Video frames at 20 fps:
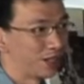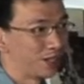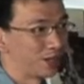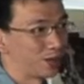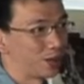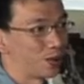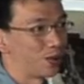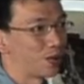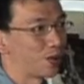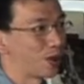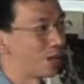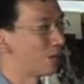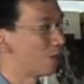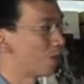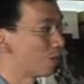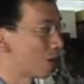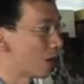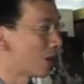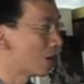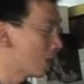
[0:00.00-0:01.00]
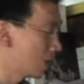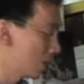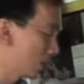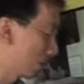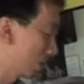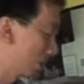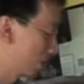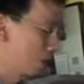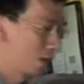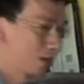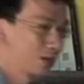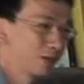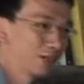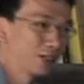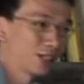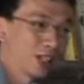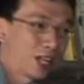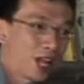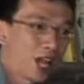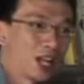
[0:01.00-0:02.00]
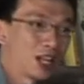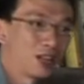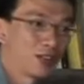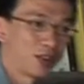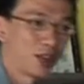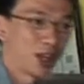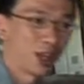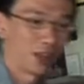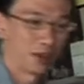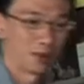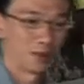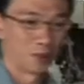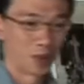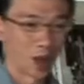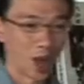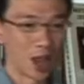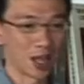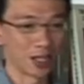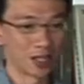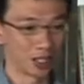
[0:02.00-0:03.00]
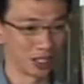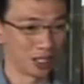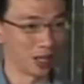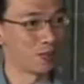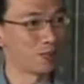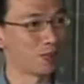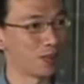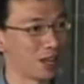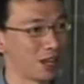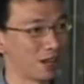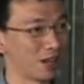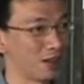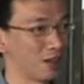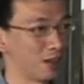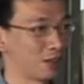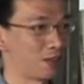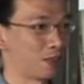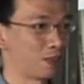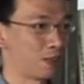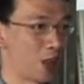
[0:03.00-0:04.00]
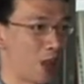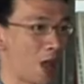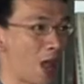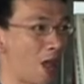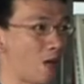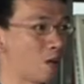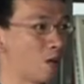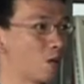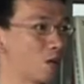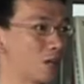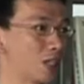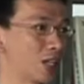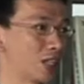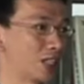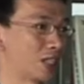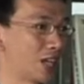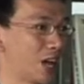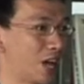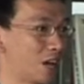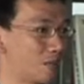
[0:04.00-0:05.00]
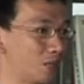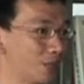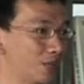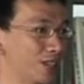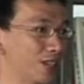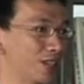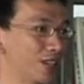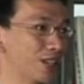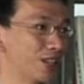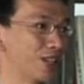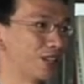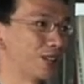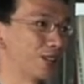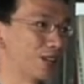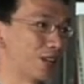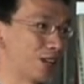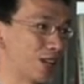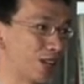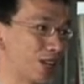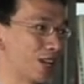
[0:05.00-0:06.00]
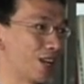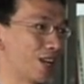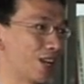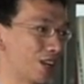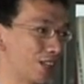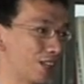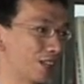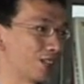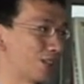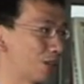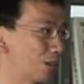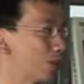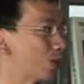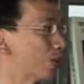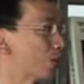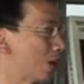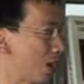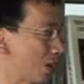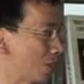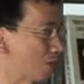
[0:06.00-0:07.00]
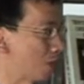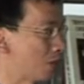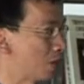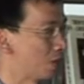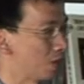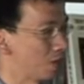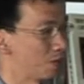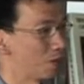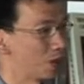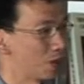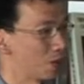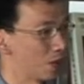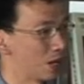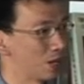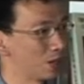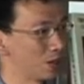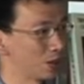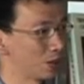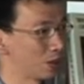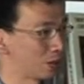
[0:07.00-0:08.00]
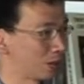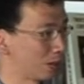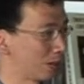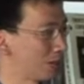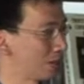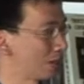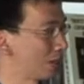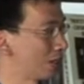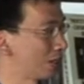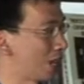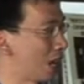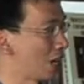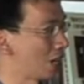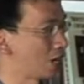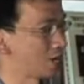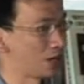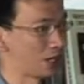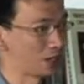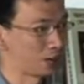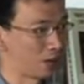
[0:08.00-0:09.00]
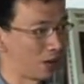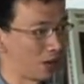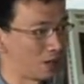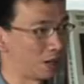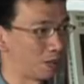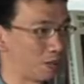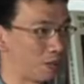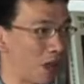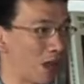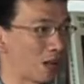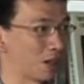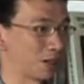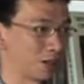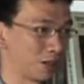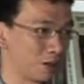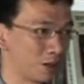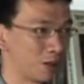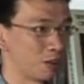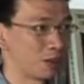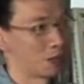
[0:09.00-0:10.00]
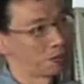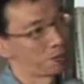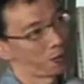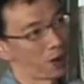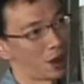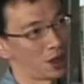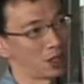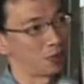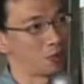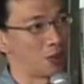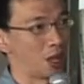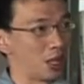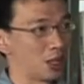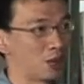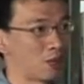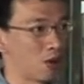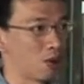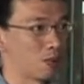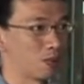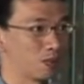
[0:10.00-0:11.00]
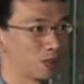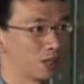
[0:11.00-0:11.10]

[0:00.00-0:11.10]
So when you kind of like buy the template of pear over that time, it's still expensive. But when you kind of like trade it back, the price may drop.